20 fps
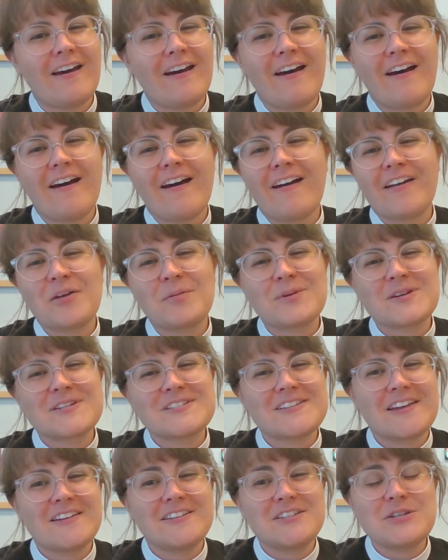I am
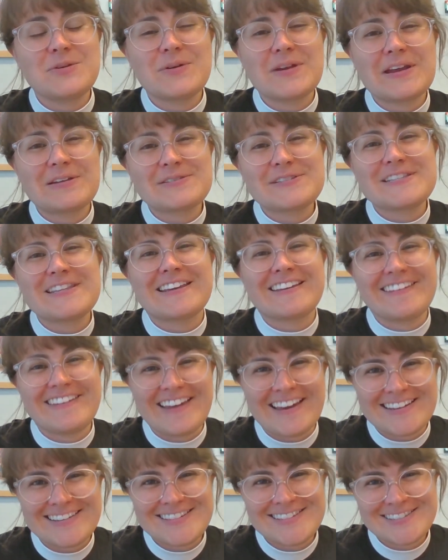excited to announce that
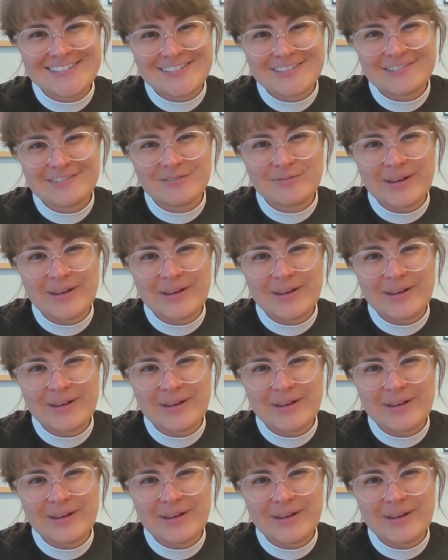yes,